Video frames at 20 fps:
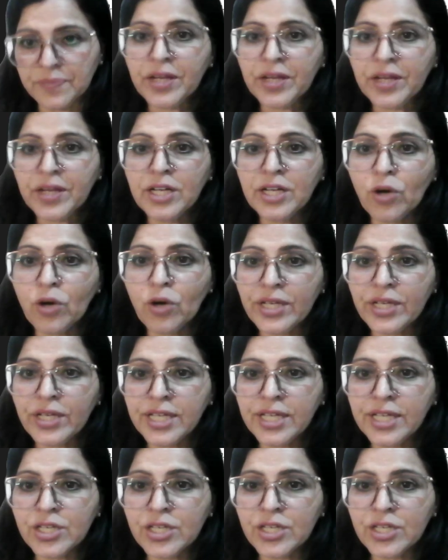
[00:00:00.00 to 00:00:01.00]
Now in
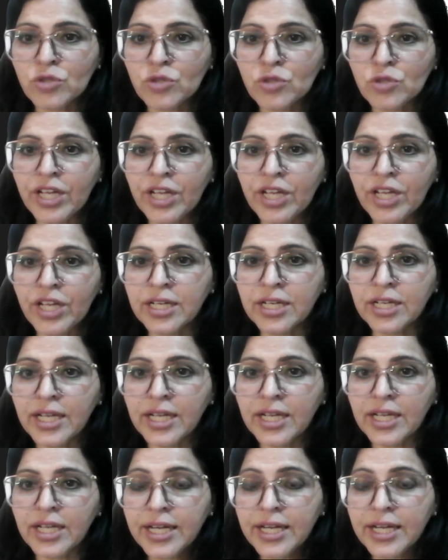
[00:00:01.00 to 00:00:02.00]
case of nickel,
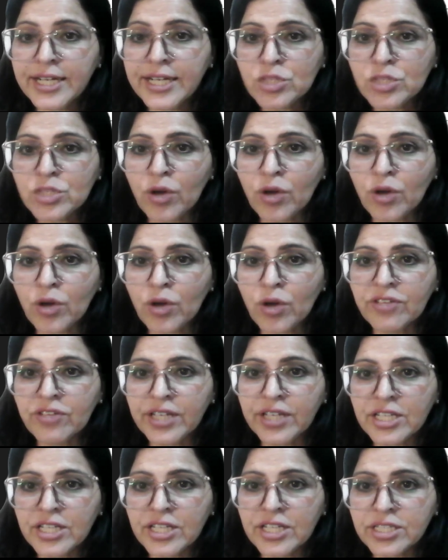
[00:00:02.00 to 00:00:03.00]
its
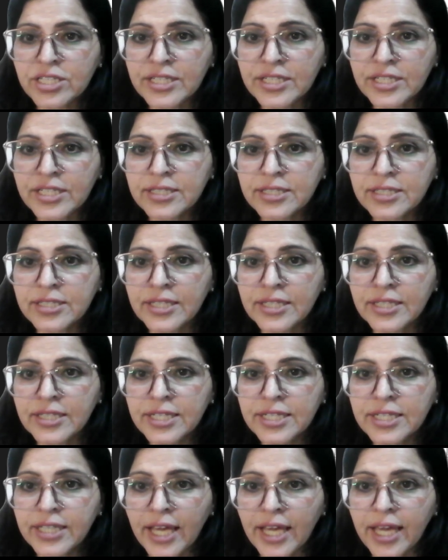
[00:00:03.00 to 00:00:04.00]
configuration is
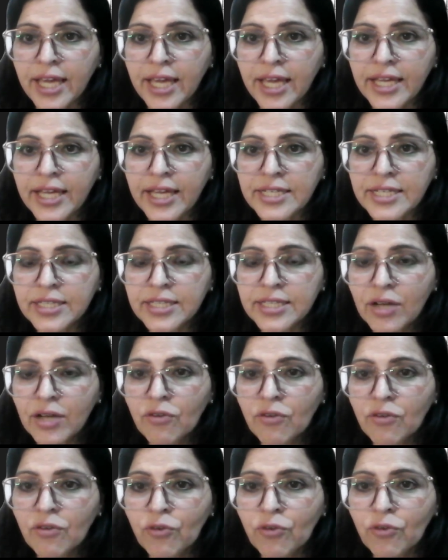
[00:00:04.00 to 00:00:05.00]
3d8
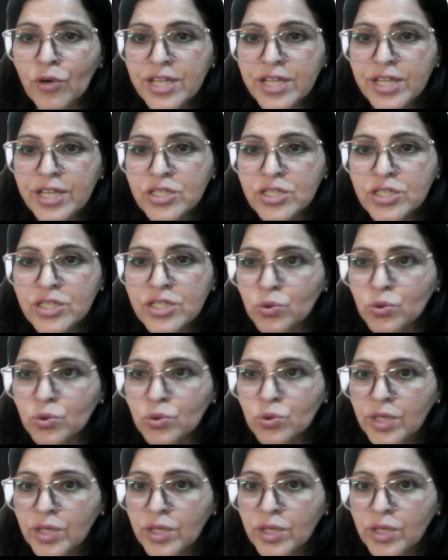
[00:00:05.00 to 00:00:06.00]
4s2.
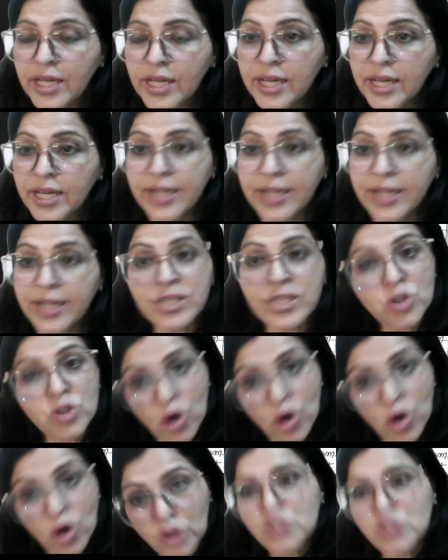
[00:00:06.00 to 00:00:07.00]
It is
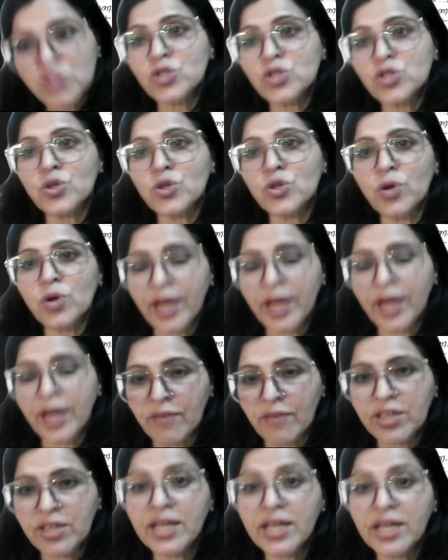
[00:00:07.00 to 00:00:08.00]
also
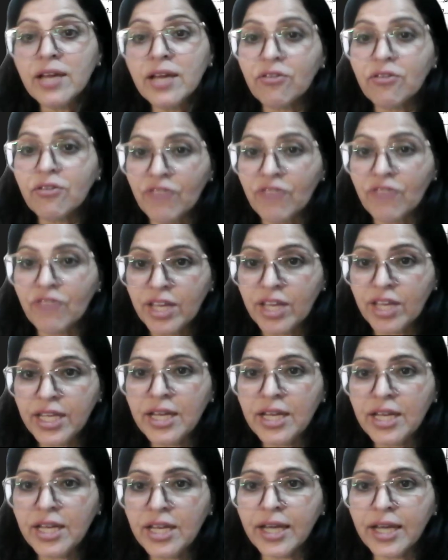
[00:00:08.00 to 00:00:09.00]
having very
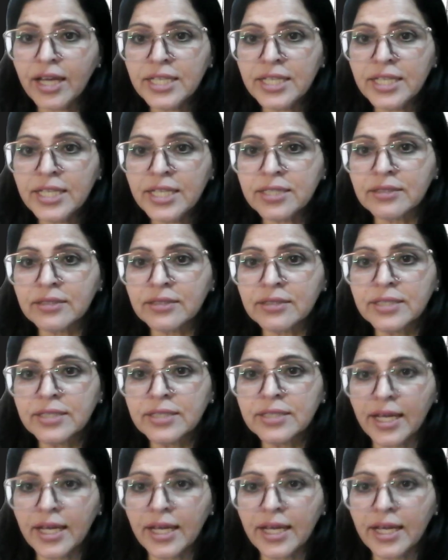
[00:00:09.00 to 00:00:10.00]
high third
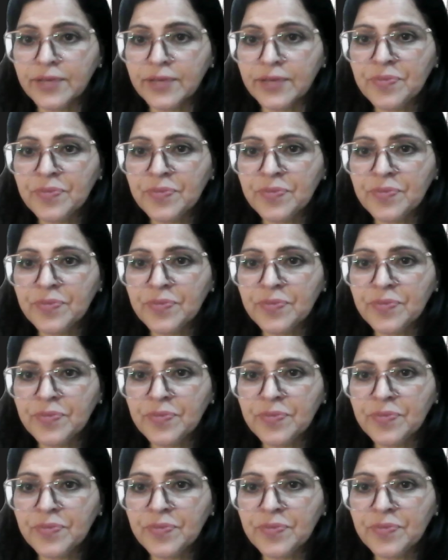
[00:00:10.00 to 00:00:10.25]
IE.